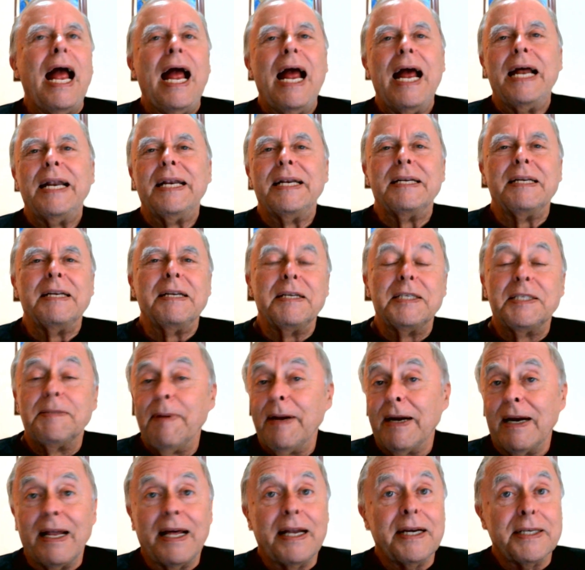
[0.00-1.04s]
and
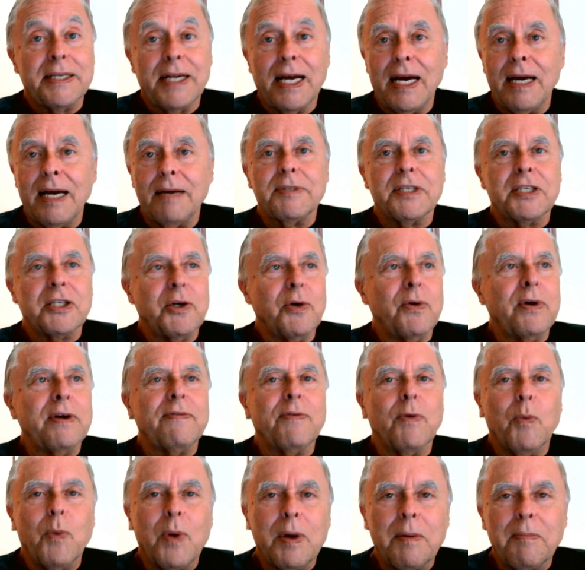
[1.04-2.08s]
spent a lot of time just going
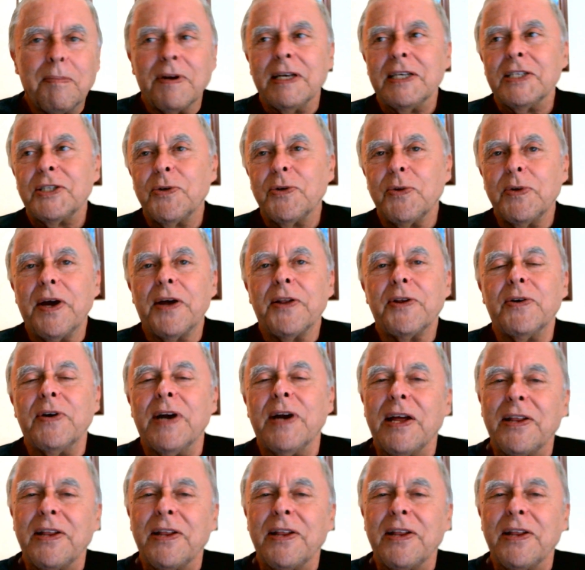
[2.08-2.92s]
from one place to another,